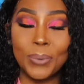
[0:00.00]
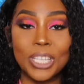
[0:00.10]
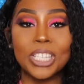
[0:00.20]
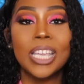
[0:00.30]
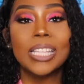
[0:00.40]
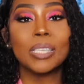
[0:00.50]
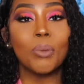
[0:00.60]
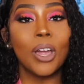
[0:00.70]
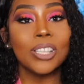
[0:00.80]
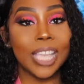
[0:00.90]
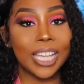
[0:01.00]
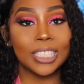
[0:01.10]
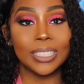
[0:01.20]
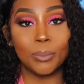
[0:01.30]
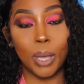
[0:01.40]
which tomorrow is
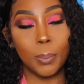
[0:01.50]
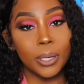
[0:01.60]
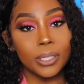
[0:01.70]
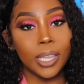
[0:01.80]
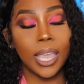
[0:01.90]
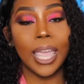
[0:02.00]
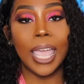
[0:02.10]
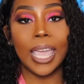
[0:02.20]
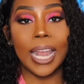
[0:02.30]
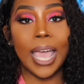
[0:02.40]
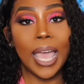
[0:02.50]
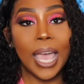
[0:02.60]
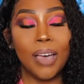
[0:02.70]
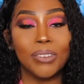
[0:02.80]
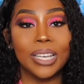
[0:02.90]
actually my birthday, and I
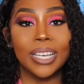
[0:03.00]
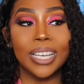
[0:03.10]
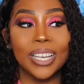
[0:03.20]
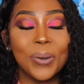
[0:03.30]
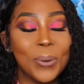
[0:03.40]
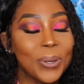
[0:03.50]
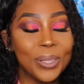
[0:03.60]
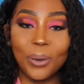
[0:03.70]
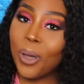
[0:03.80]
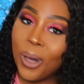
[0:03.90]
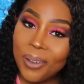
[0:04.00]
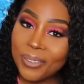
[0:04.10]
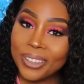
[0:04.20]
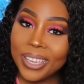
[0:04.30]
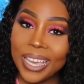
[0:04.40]
have a cool little haul
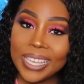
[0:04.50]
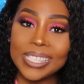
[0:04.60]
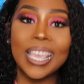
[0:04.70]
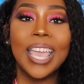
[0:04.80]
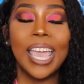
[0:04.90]
for you guys.